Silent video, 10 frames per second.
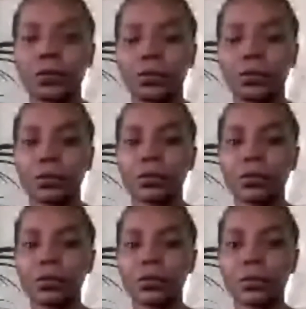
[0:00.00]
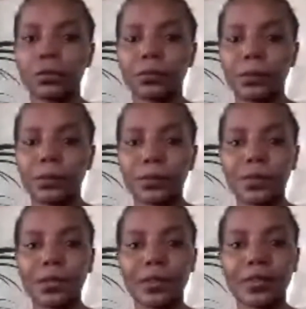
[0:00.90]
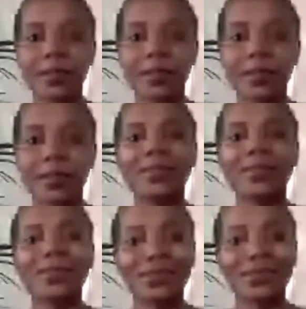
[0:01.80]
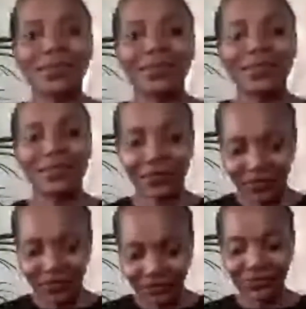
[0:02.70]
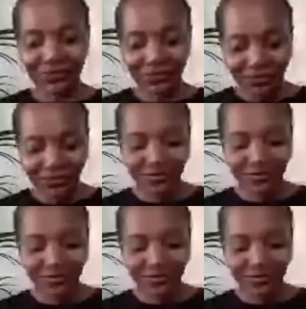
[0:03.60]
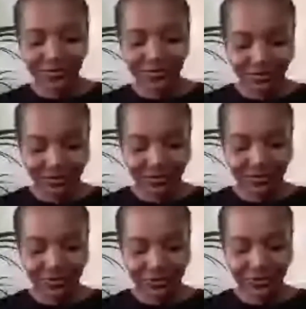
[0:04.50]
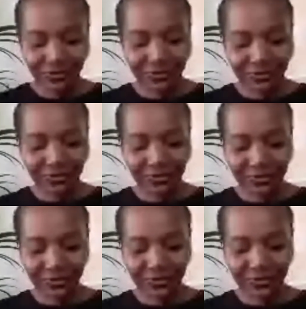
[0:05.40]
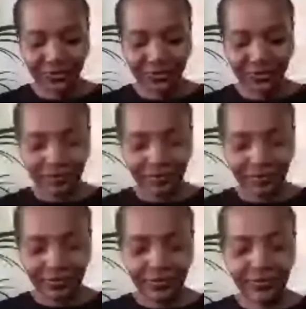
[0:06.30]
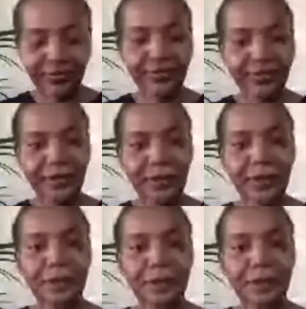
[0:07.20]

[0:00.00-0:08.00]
The person shown says nothing.